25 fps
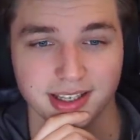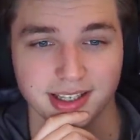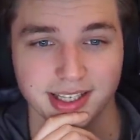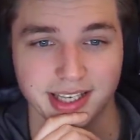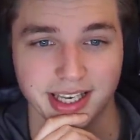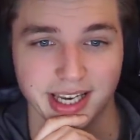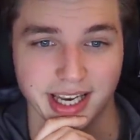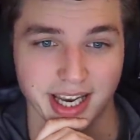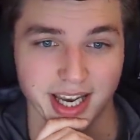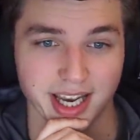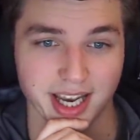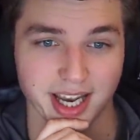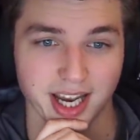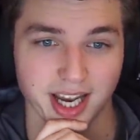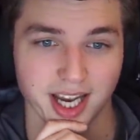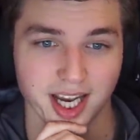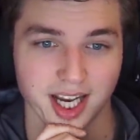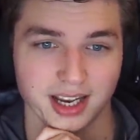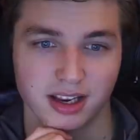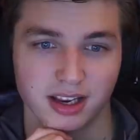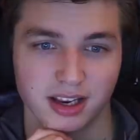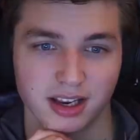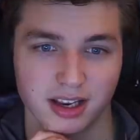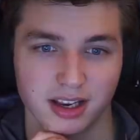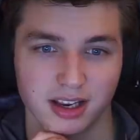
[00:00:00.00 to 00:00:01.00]
Yeah.
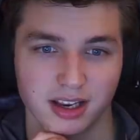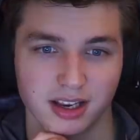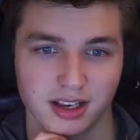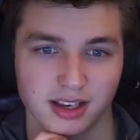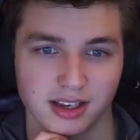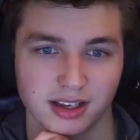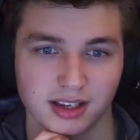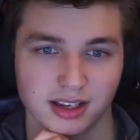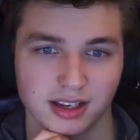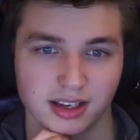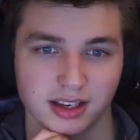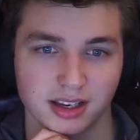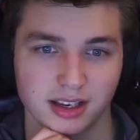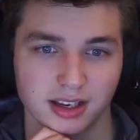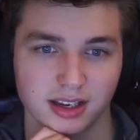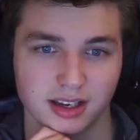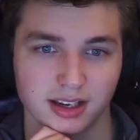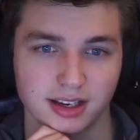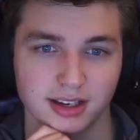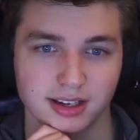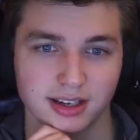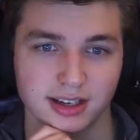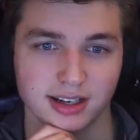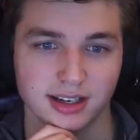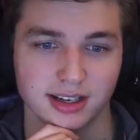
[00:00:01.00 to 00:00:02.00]

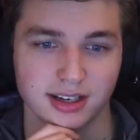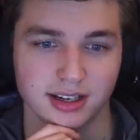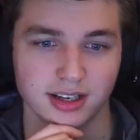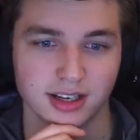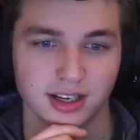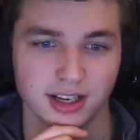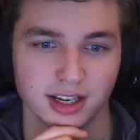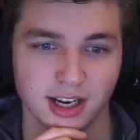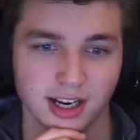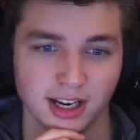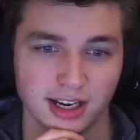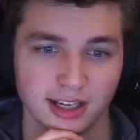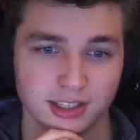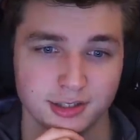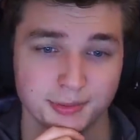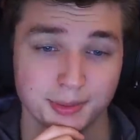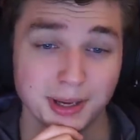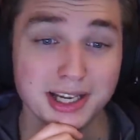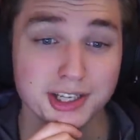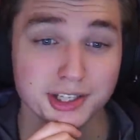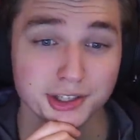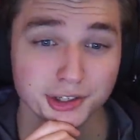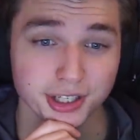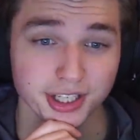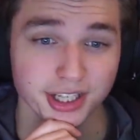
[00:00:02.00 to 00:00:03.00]
It's
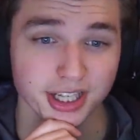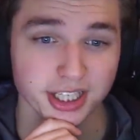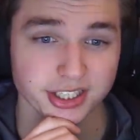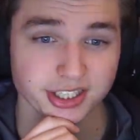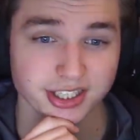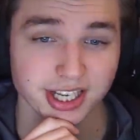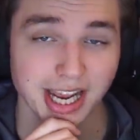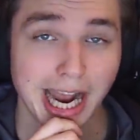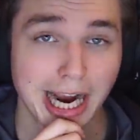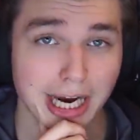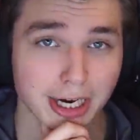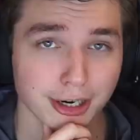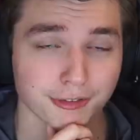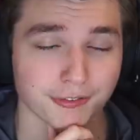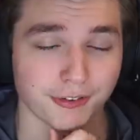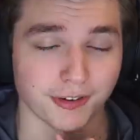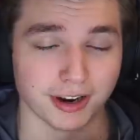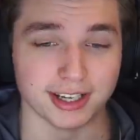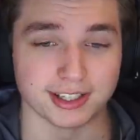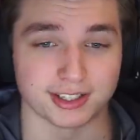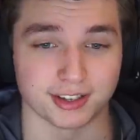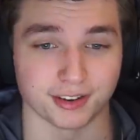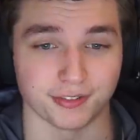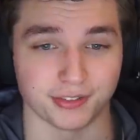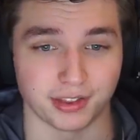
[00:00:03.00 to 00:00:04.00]
basically the
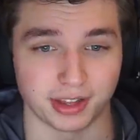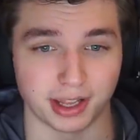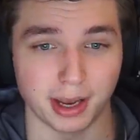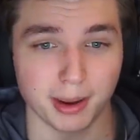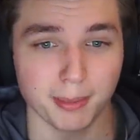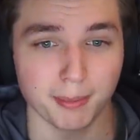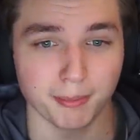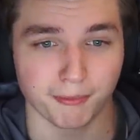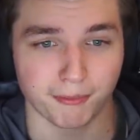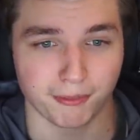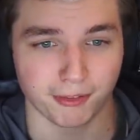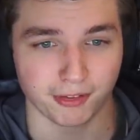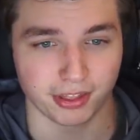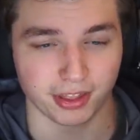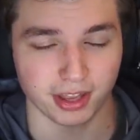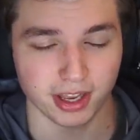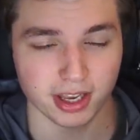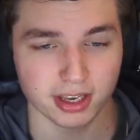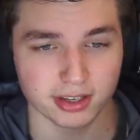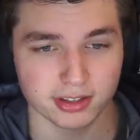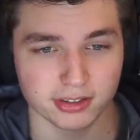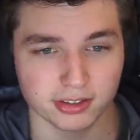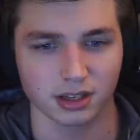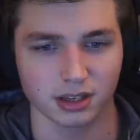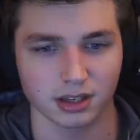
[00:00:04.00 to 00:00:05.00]
sacrifice of them for
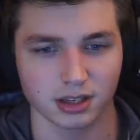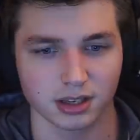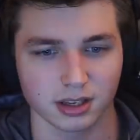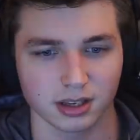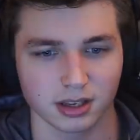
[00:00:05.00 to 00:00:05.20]
this.